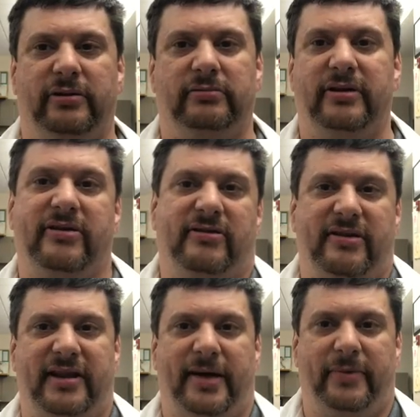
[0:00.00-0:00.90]
It just
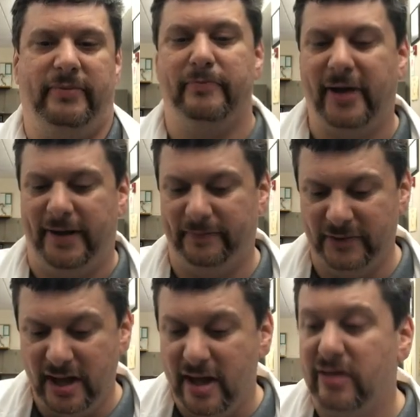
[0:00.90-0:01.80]
doesn't happen. But,
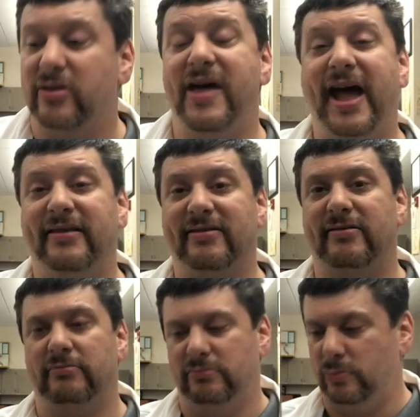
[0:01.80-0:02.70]
so that's
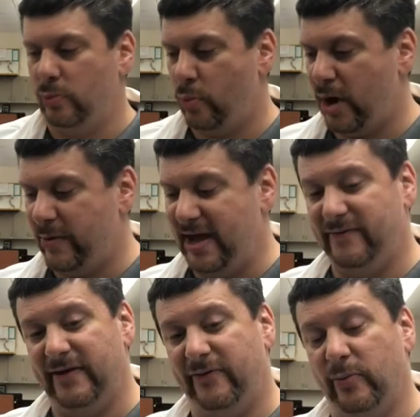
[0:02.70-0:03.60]
why we have
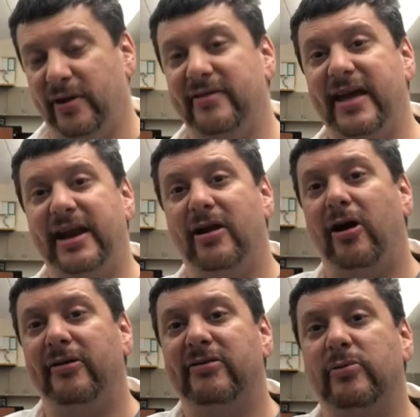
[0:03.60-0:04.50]
different ones. And it
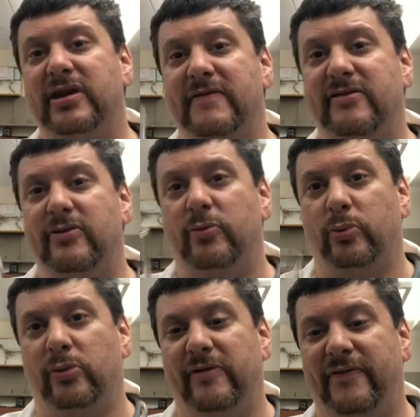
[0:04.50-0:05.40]
also gives you the
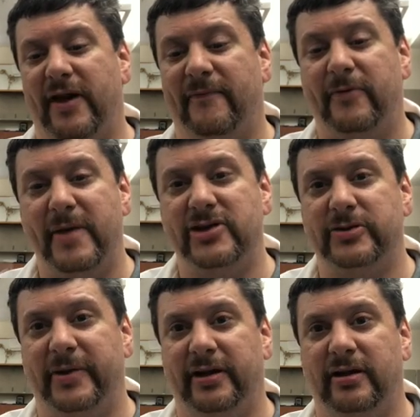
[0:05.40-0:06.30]
rule of thumb for
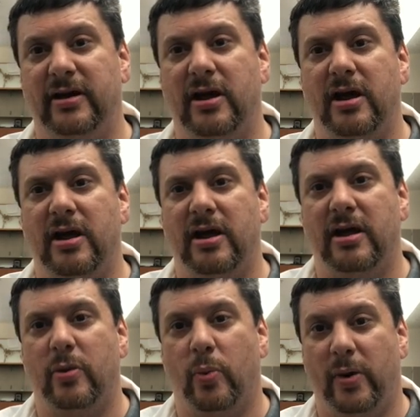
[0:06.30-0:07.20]
measurement.
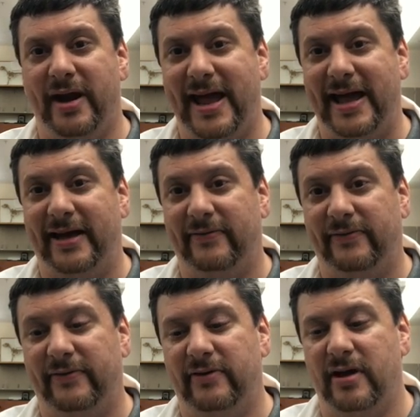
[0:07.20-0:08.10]
1/2
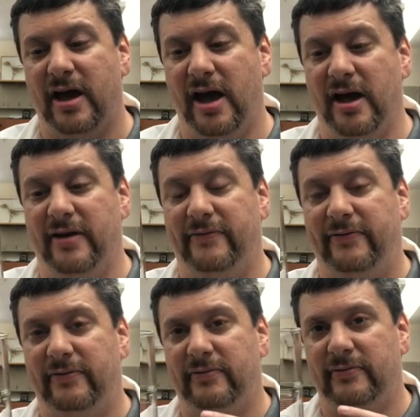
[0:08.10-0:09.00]
of
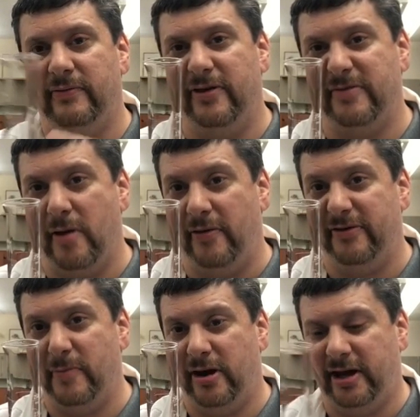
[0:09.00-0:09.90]
the smallest
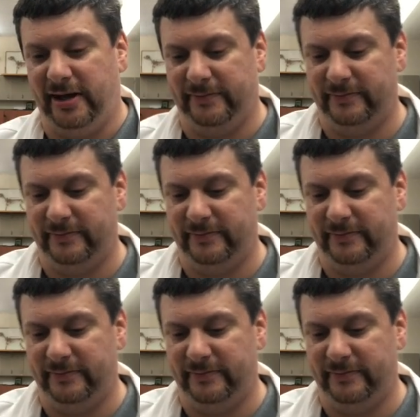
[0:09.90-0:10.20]
marking.